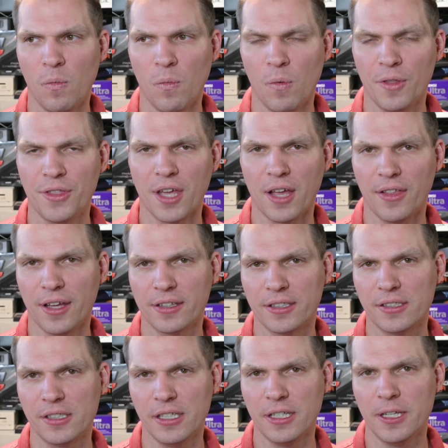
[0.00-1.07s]
one thing I like
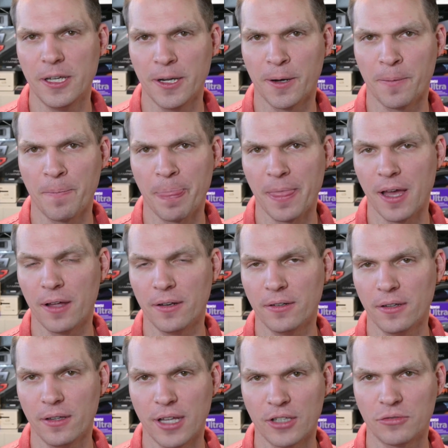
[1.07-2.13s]
to see here,
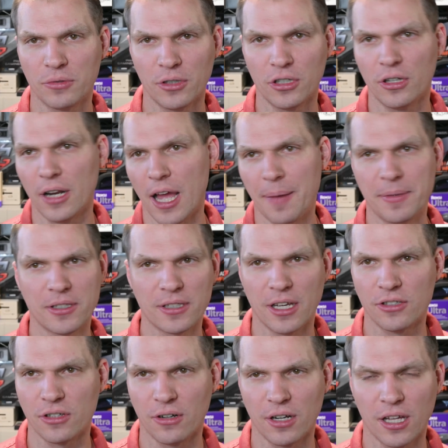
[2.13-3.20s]
and that's really good, M S I
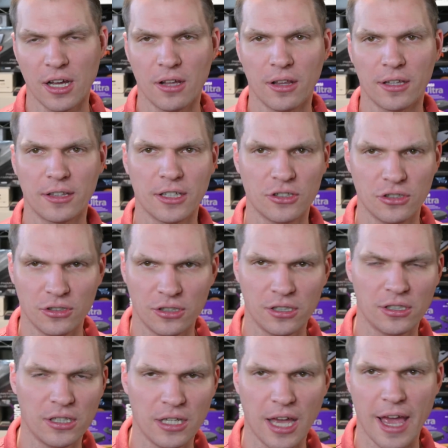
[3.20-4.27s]
is already out like this. You
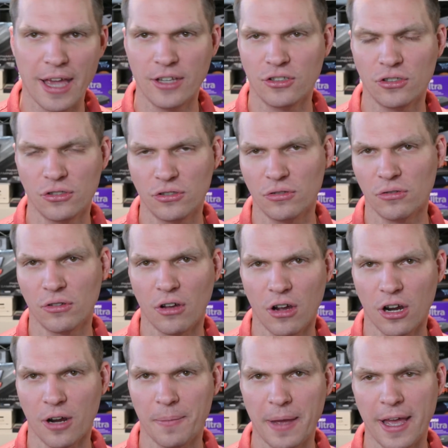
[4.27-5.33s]
see ASUS doing the
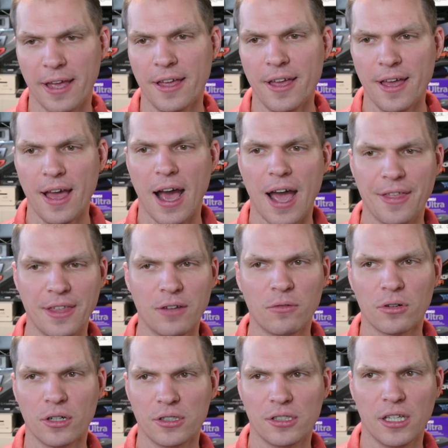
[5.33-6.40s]
R M A. I think
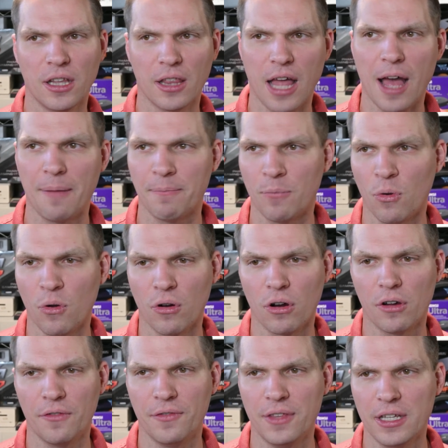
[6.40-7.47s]
we're going to see a lot
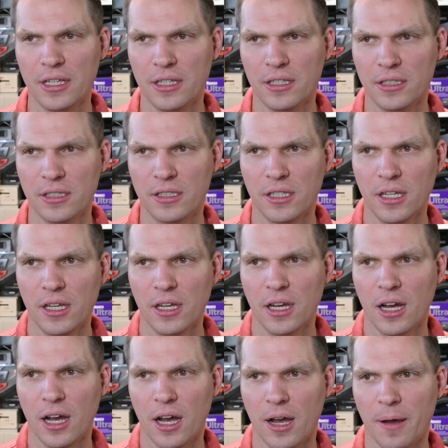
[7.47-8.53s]
more of these
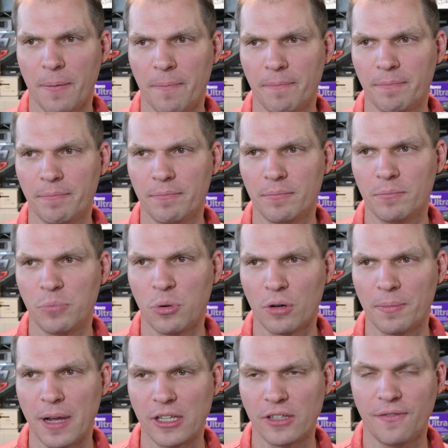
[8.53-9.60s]
um,
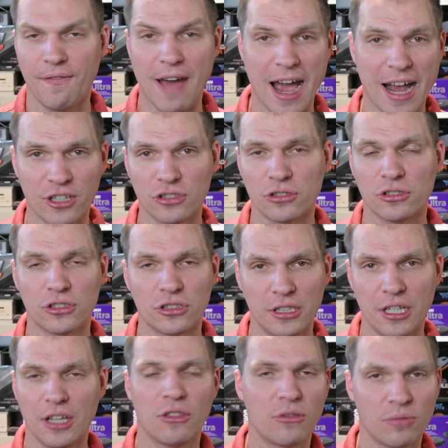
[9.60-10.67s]
board manufacturers
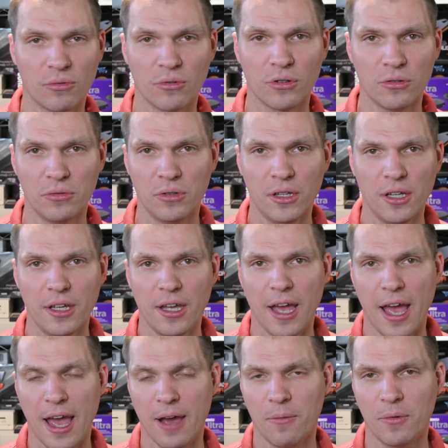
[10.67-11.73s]
get through,
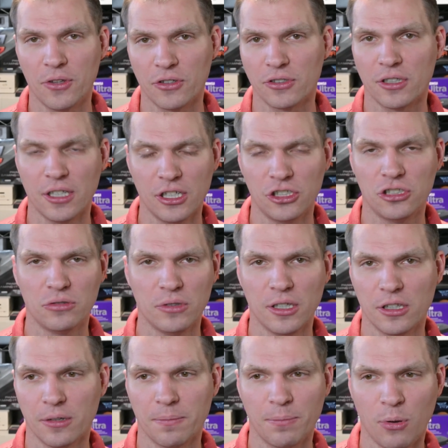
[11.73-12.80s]
and when there's an issue,
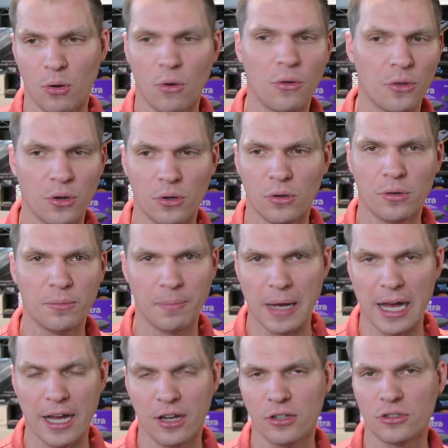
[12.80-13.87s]
either pull the old
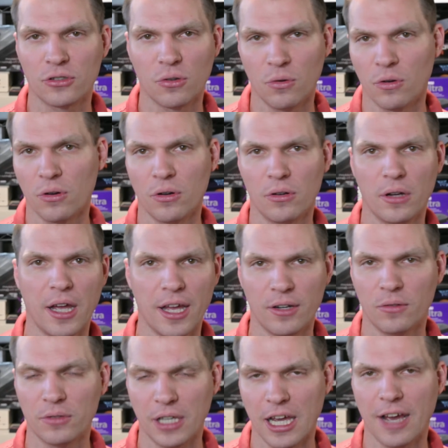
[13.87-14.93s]
BIOS or and
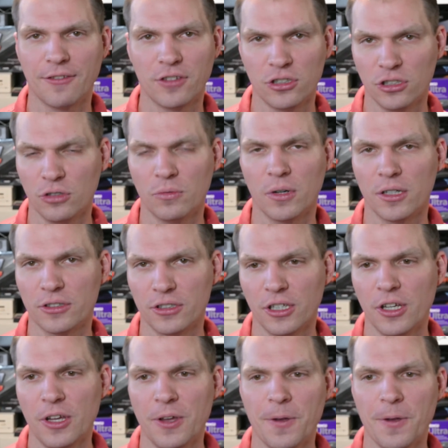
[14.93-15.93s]
only have the new ones,